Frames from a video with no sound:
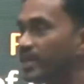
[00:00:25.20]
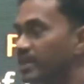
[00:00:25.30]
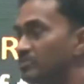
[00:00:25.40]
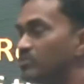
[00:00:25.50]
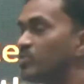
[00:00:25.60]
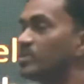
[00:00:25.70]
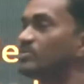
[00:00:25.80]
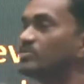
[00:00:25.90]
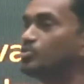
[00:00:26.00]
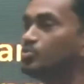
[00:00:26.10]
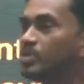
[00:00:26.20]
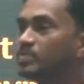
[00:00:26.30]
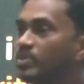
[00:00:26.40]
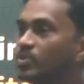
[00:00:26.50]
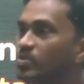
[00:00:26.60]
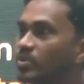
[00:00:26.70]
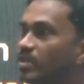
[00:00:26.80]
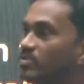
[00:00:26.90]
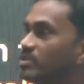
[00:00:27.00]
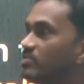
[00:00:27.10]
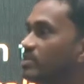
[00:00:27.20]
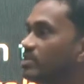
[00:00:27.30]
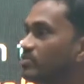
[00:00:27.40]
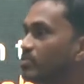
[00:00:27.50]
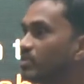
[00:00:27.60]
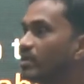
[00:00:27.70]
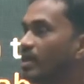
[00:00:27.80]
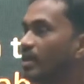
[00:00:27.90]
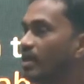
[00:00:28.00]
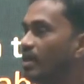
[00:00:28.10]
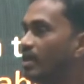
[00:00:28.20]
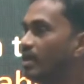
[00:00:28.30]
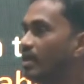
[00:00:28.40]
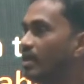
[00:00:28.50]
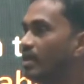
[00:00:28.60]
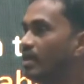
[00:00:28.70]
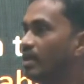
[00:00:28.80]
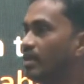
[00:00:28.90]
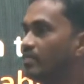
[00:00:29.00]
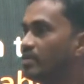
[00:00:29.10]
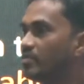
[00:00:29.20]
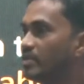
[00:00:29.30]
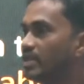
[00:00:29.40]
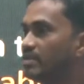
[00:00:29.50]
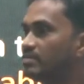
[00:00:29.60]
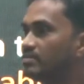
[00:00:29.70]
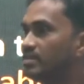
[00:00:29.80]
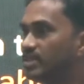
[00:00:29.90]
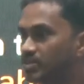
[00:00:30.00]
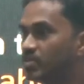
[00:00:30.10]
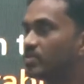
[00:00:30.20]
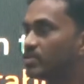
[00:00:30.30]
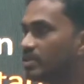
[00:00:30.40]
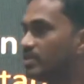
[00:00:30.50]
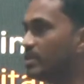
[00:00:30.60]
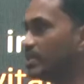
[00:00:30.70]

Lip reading: and influence to people who cannot even afford their meal, let alone the